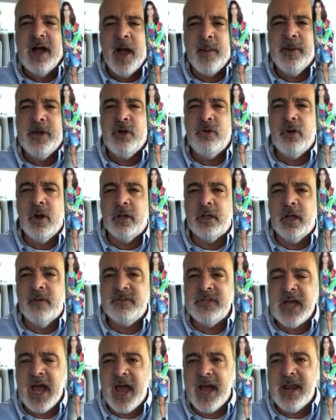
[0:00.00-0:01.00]
I mean, who don't love
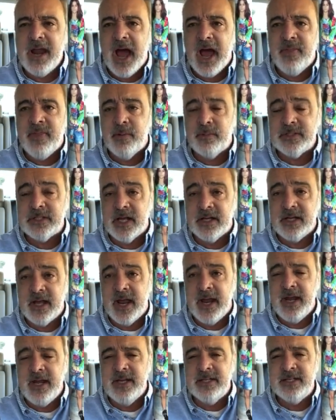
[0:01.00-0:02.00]
tie-dye? That was like the
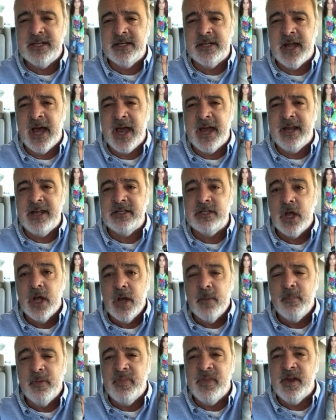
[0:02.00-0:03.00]
80s and the 90s,
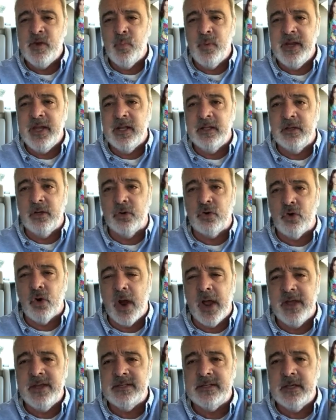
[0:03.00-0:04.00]
but then we get a little
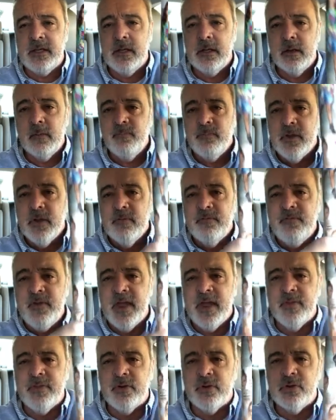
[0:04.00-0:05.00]
crazy.
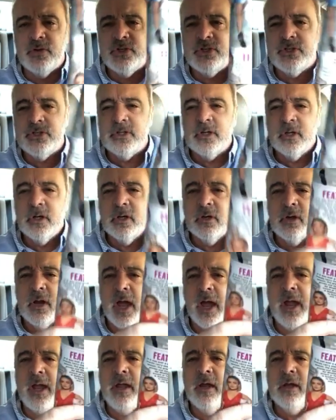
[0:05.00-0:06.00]
Feathers,
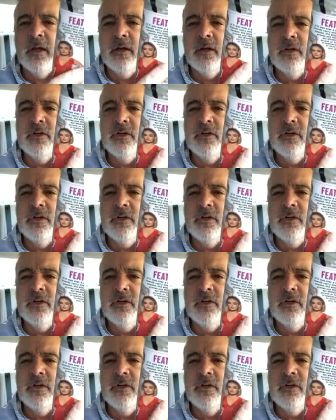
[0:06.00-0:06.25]
okay?